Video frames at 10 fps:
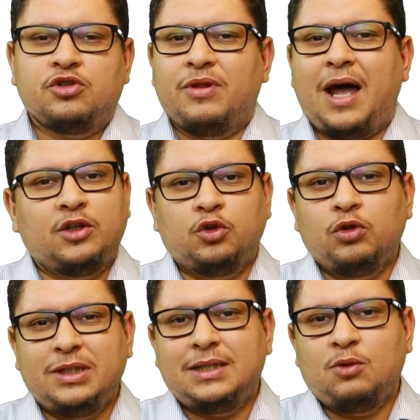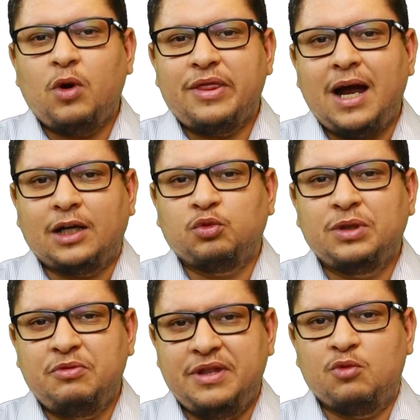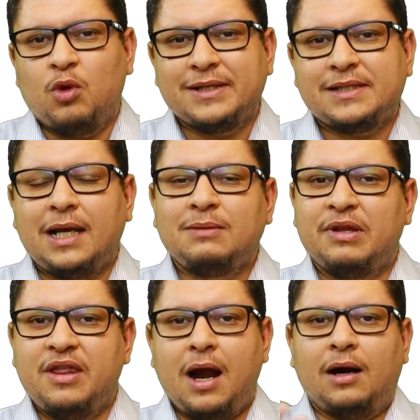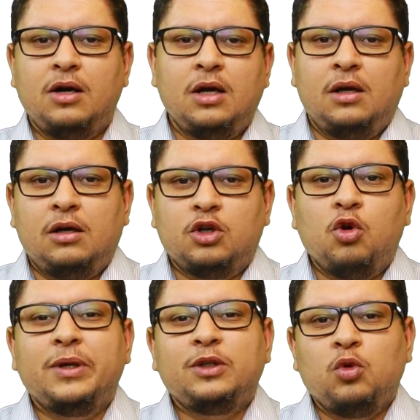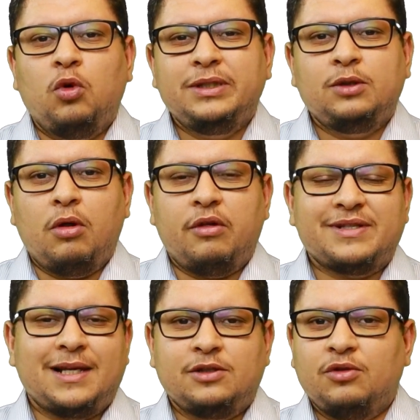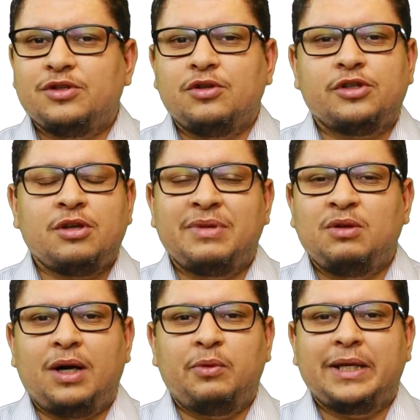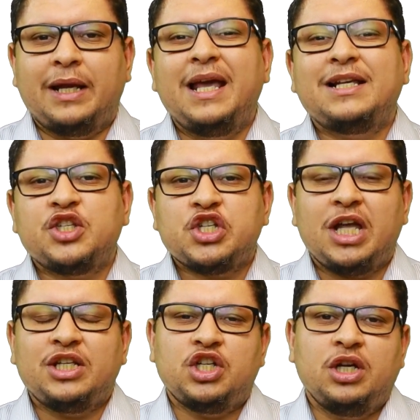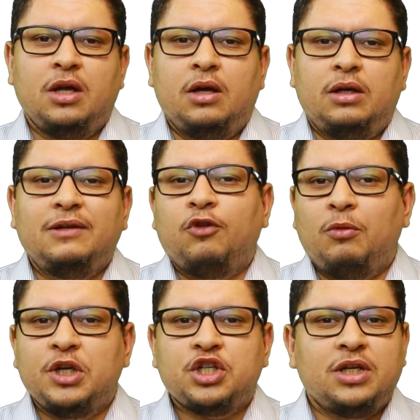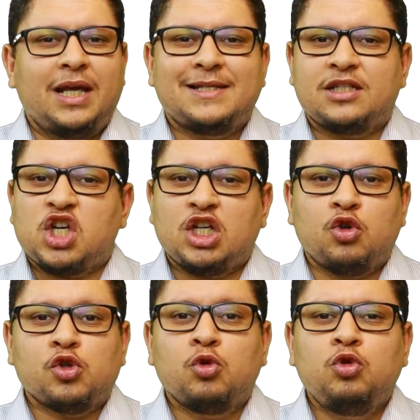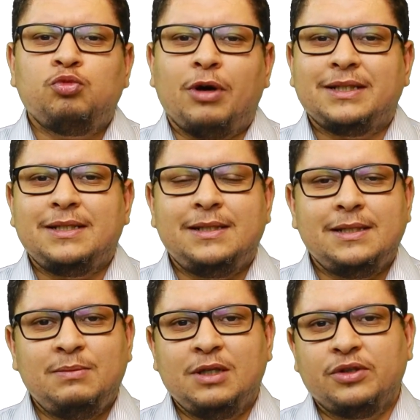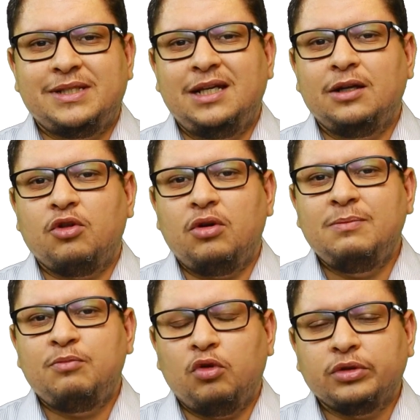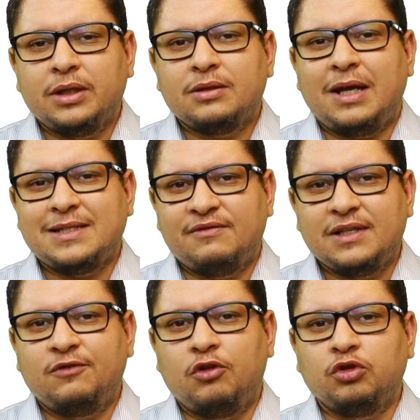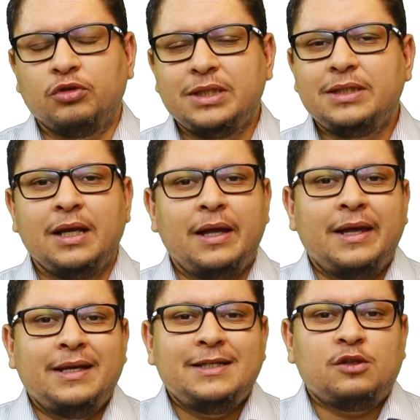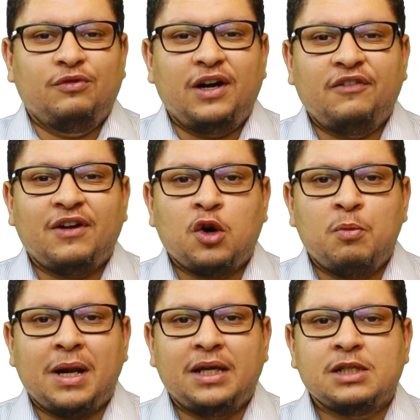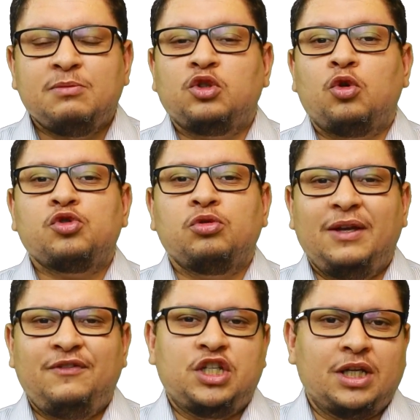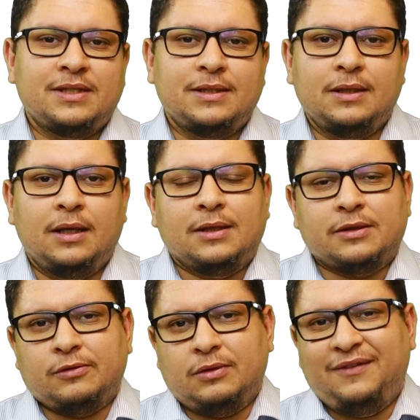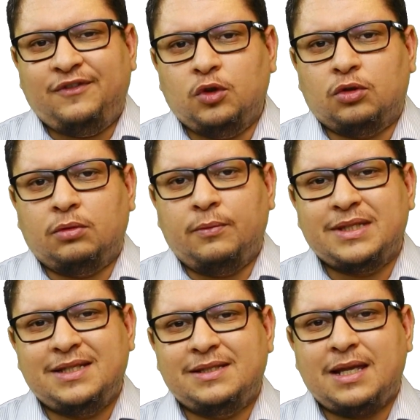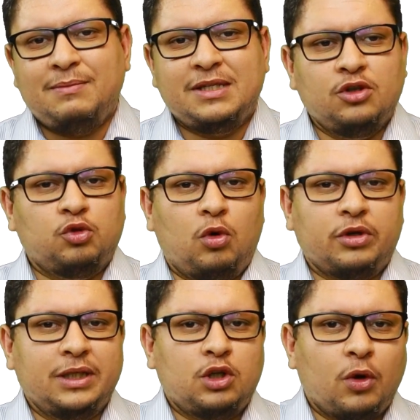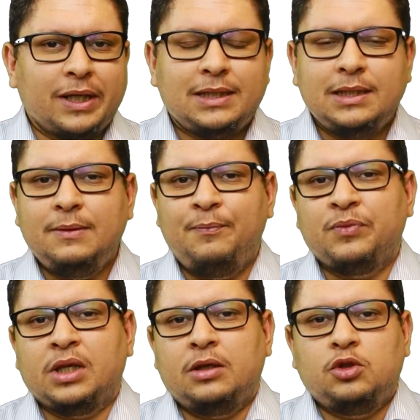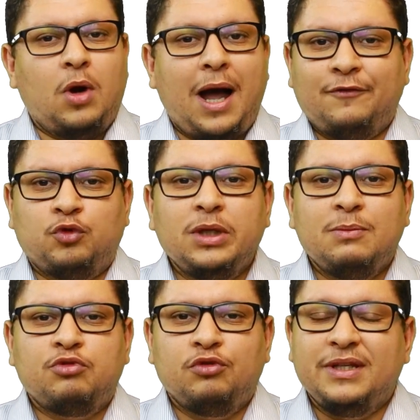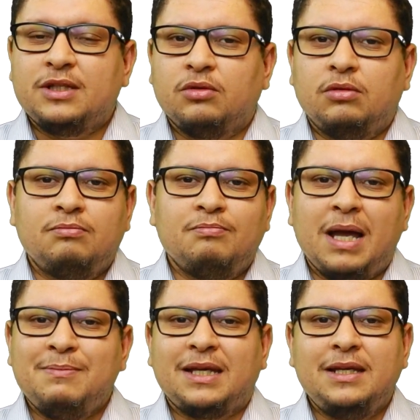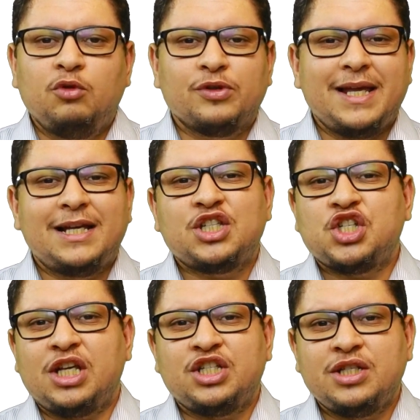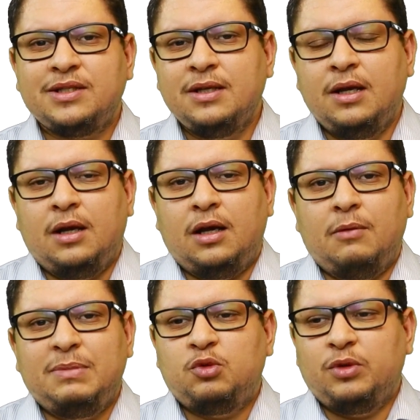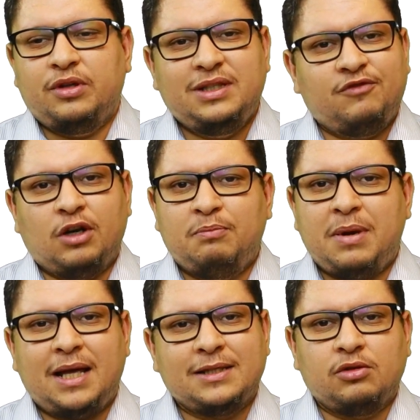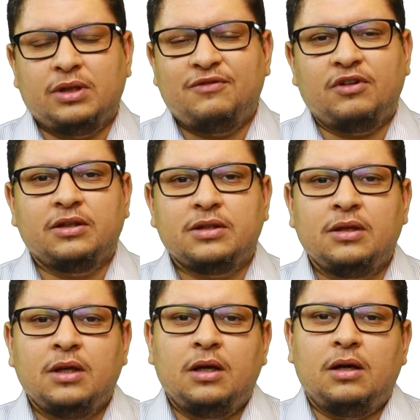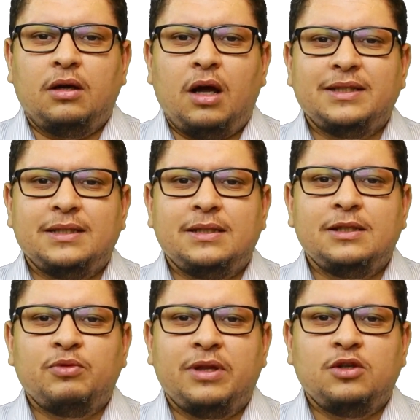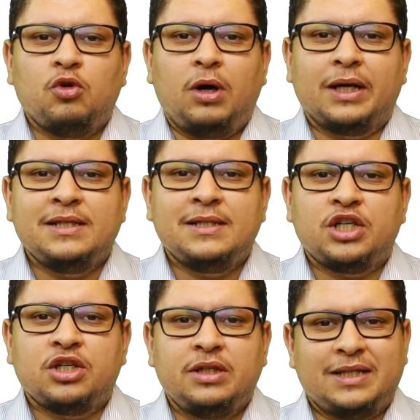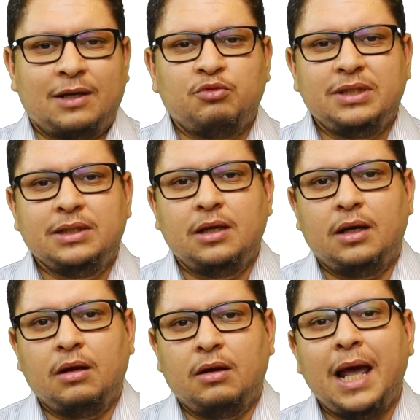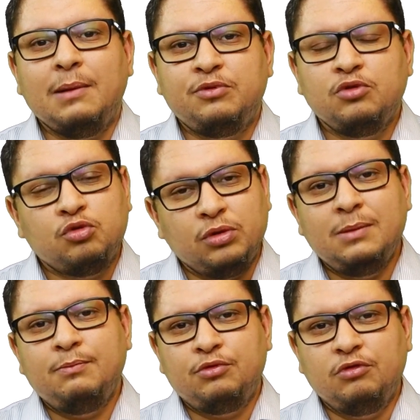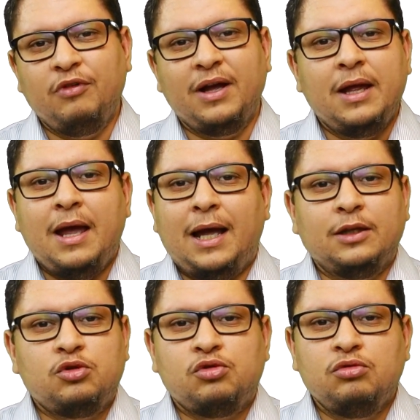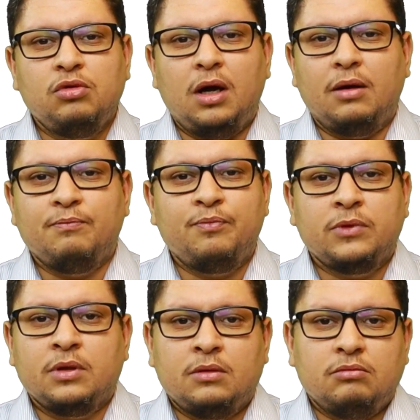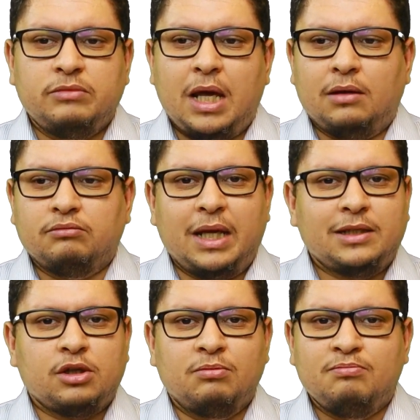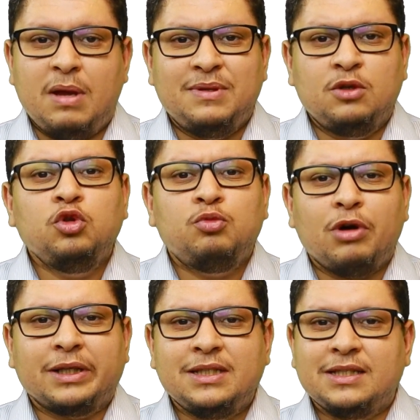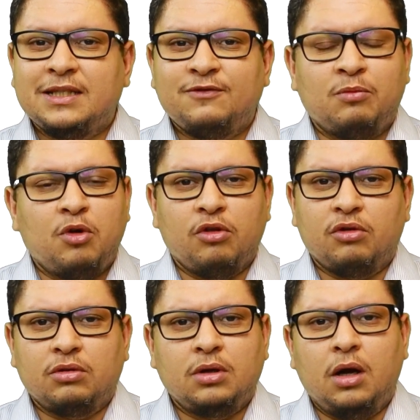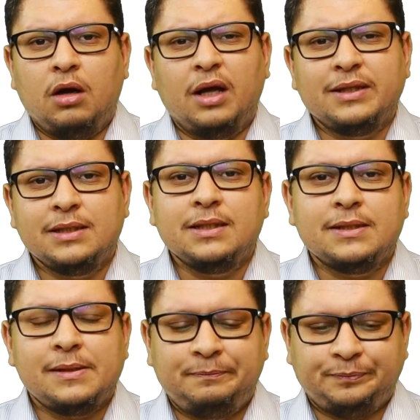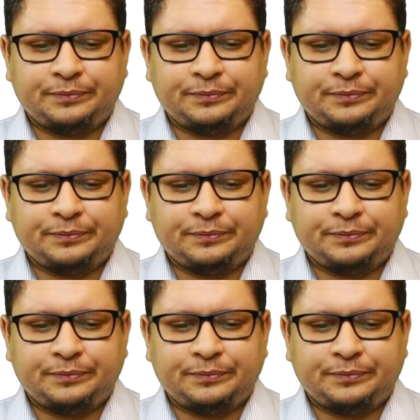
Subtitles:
So they are not auditing what they are doing within one site, but they are going to audit other sites. So it's also something where we can exchange information, exchange also good practices, because here the important, as I've said, for an audit is to verify compliance, but also efficiency. So if your system is not working correctly, you have to improve it. So by making those exchanges between the different plants or different entities within your organization, it can really help you to improve and to get some maybe good practices from other entities.